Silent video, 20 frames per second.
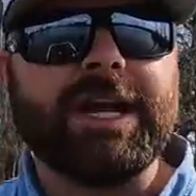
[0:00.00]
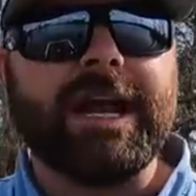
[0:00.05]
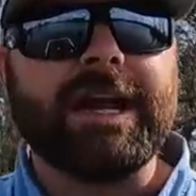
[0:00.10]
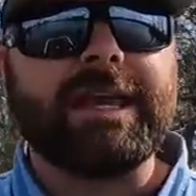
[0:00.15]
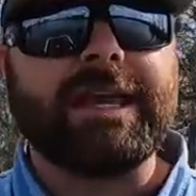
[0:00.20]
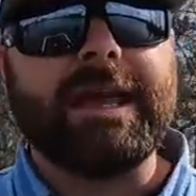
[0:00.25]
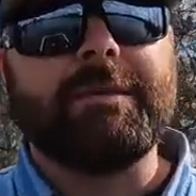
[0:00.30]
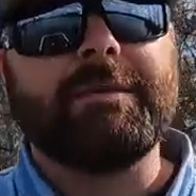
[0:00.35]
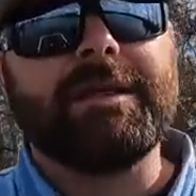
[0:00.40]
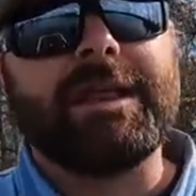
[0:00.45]

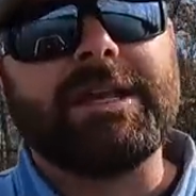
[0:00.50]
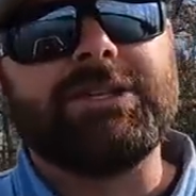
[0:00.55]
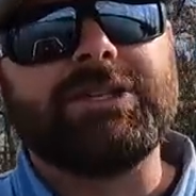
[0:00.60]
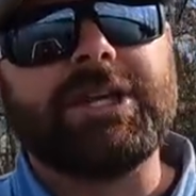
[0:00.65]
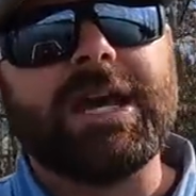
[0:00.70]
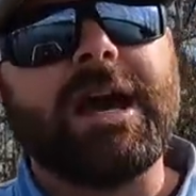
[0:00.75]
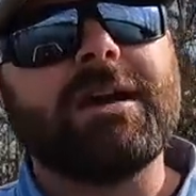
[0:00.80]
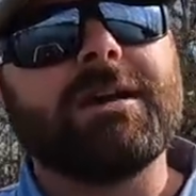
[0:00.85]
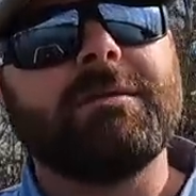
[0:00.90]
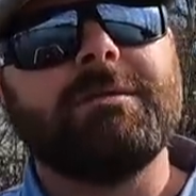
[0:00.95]
jackhammer, that
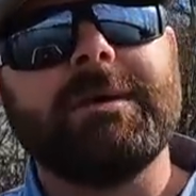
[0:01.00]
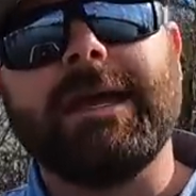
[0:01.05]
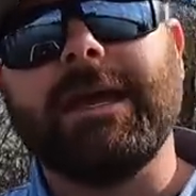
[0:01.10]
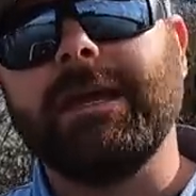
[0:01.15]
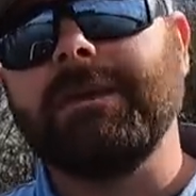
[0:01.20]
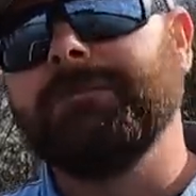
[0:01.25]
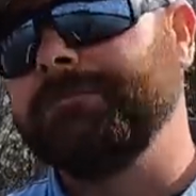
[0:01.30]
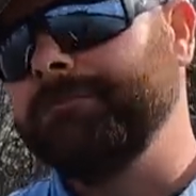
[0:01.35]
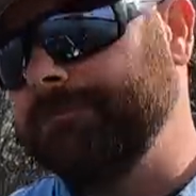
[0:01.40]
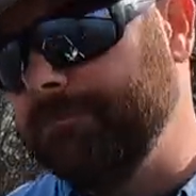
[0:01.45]

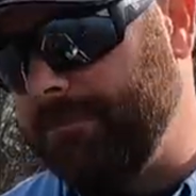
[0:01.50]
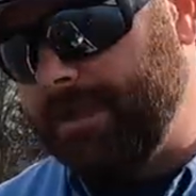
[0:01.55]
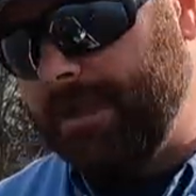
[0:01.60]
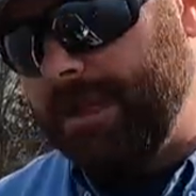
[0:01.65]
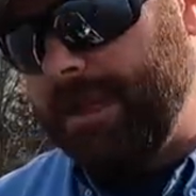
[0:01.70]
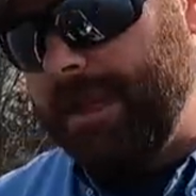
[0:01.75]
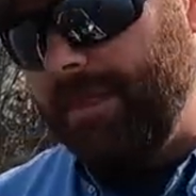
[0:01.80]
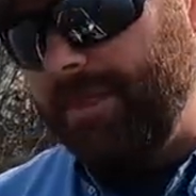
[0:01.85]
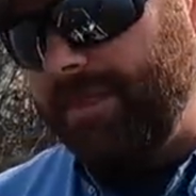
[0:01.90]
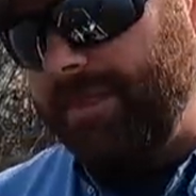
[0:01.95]
chatterbait,
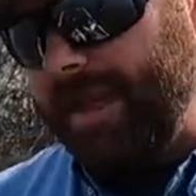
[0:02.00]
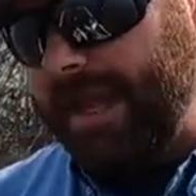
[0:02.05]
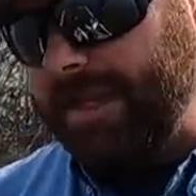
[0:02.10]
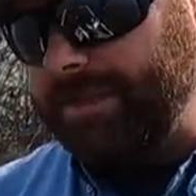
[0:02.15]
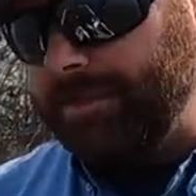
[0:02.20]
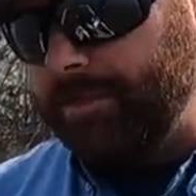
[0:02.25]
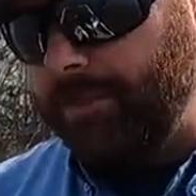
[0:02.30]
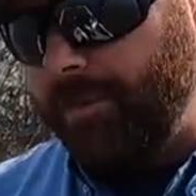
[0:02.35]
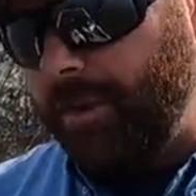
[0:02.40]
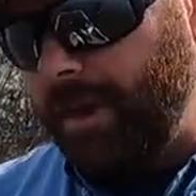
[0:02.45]

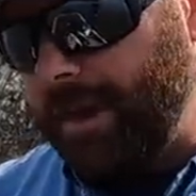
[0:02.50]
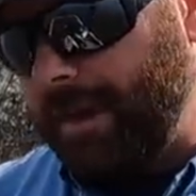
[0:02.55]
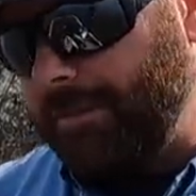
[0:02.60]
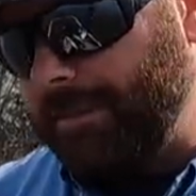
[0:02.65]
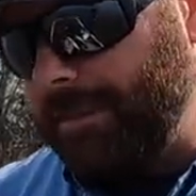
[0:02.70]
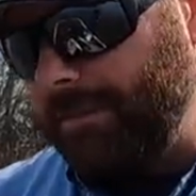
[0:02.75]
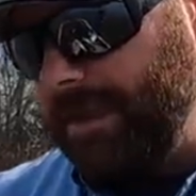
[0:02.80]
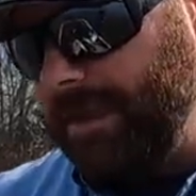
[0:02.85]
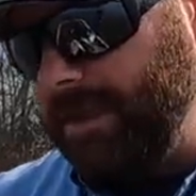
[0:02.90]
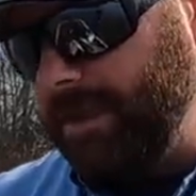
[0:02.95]
that's what I'm
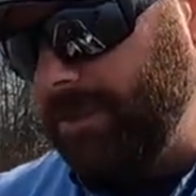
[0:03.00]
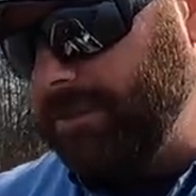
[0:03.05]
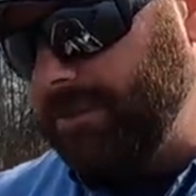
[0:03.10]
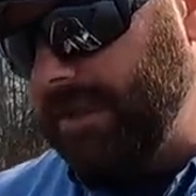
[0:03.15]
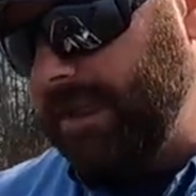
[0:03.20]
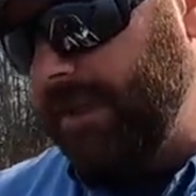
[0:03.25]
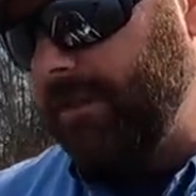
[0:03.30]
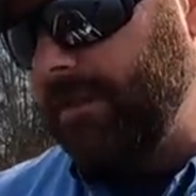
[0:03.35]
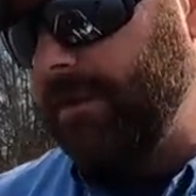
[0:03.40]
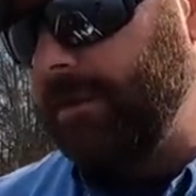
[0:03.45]
gonna be
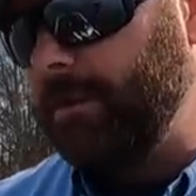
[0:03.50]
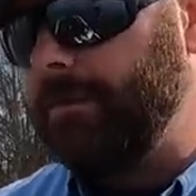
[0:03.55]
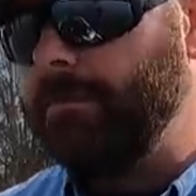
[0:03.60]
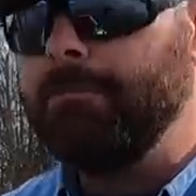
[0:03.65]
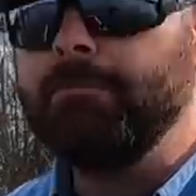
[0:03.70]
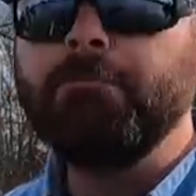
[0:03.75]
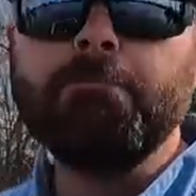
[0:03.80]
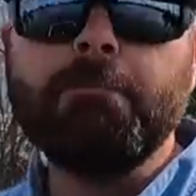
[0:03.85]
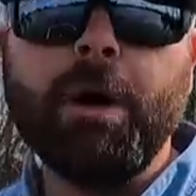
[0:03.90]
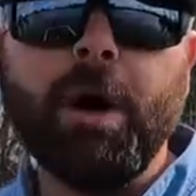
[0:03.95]
using
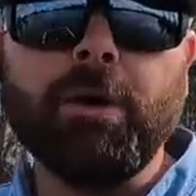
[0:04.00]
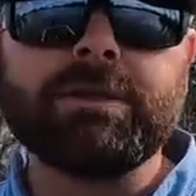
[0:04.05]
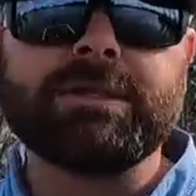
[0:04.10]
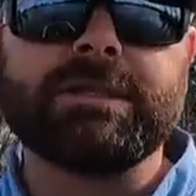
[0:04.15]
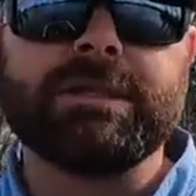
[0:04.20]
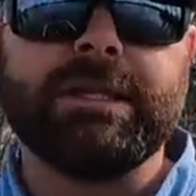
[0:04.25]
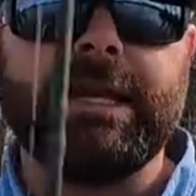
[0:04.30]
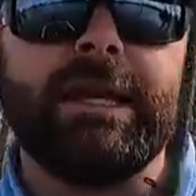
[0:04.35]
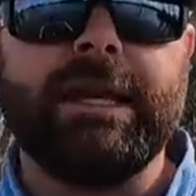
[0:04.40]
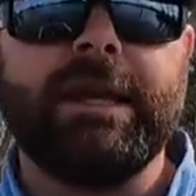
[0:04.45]

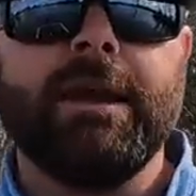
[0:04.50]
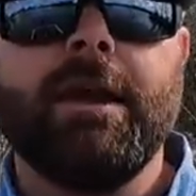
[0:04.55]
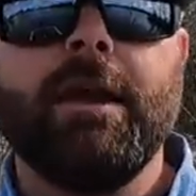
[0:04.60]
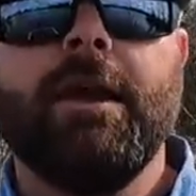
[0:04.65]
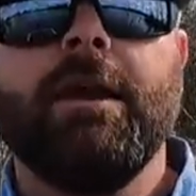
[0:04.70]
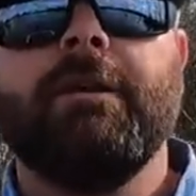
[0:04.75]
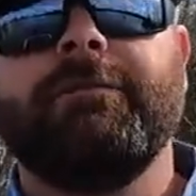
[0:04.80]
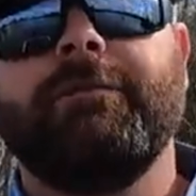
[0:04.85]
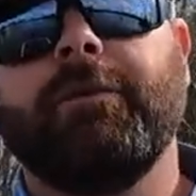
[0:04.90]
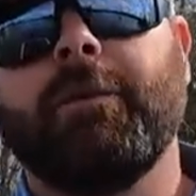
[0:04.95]
mostly
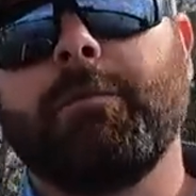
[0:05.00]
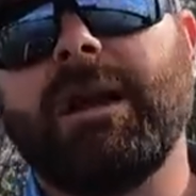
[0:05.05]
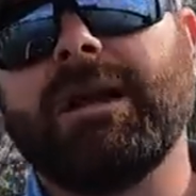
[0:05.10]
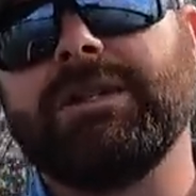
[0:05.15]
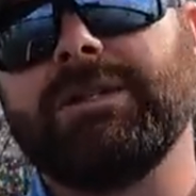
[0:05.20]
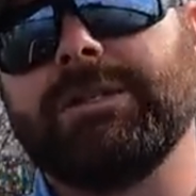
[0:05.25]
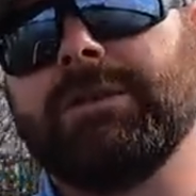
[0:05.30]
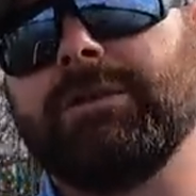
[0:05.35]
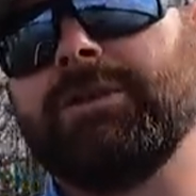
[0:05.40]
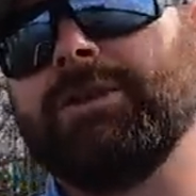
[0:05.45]
for my
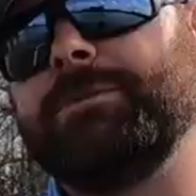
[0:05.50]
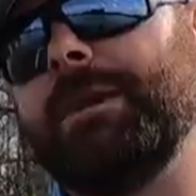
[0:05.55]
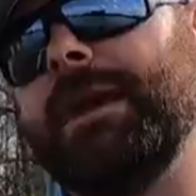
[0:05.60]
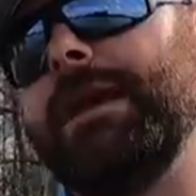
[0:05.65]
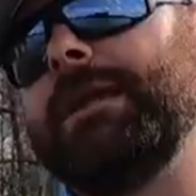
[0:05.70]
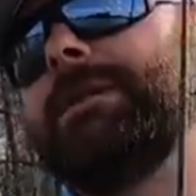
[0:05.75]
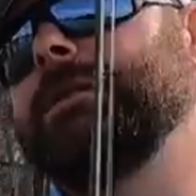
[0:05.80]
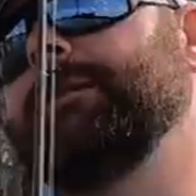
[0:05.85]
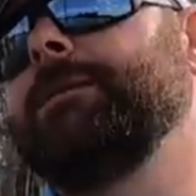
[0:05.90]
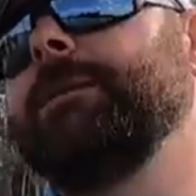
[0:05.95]
search
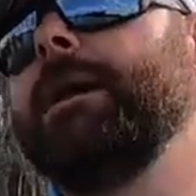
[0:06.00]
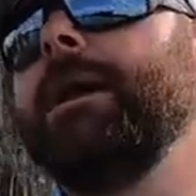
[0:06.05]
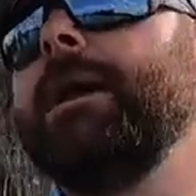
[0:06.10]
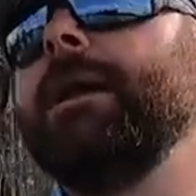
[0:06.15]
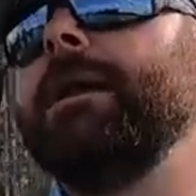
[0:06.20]
baits.